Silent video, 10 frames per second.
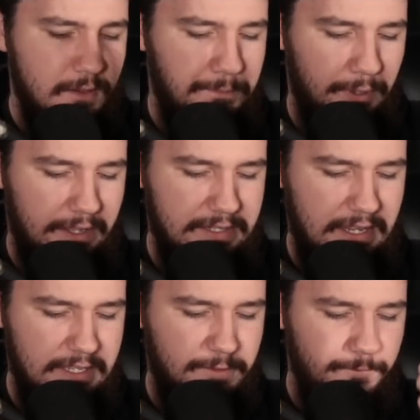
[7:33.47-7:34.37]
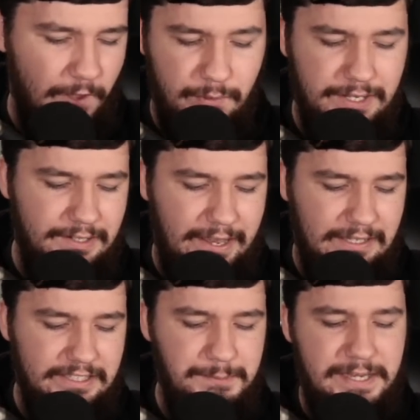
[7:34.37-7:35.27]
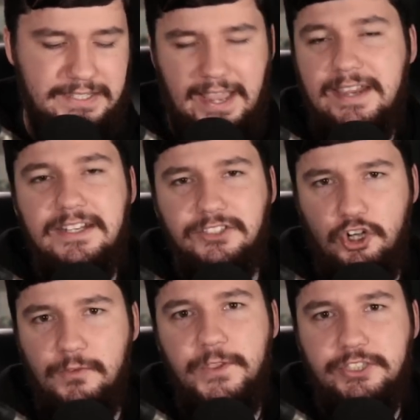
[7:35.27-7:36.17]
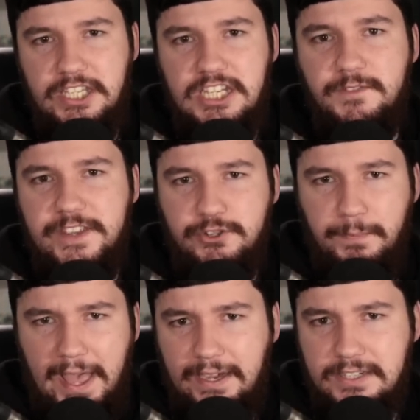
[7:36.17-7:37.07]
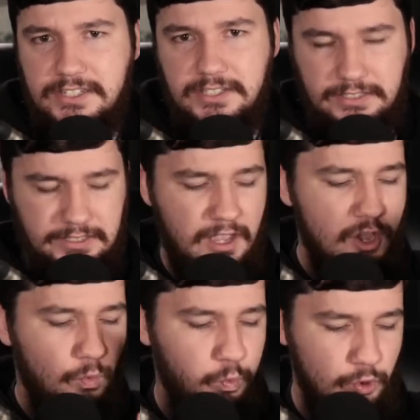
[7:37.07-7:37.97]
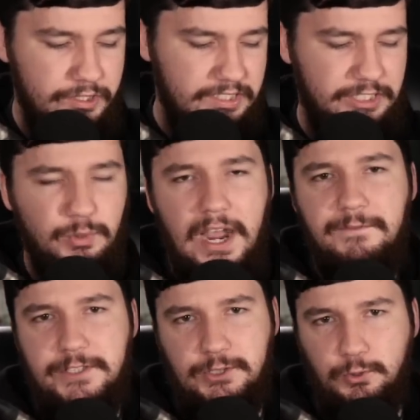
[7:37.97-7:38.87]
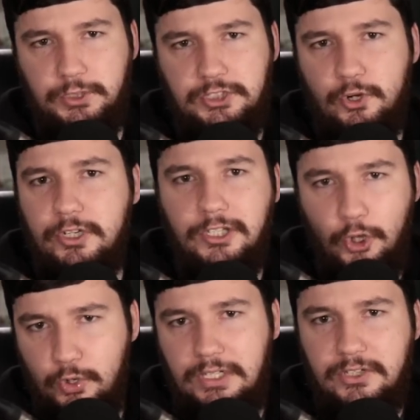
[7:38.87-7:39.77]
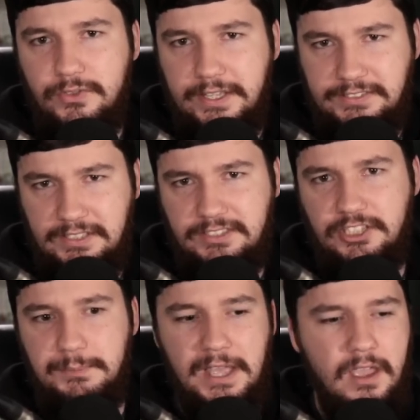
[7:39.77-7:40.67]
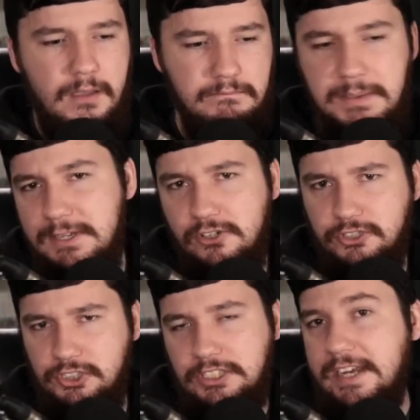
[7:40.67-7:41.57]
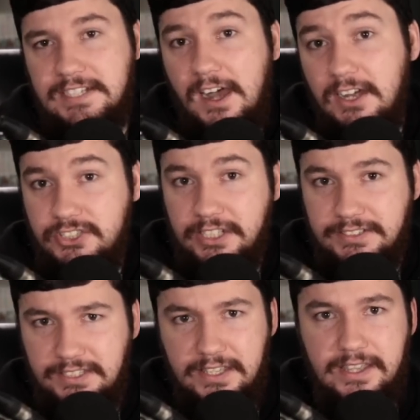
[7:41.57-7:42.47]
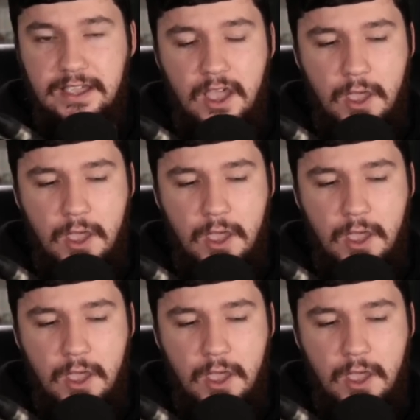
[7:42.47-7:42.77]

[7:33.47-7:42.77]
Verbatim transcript: but it's very likely the maintainers of those individual packages would still have the source code locally on their system, maybe not just a tar G Z,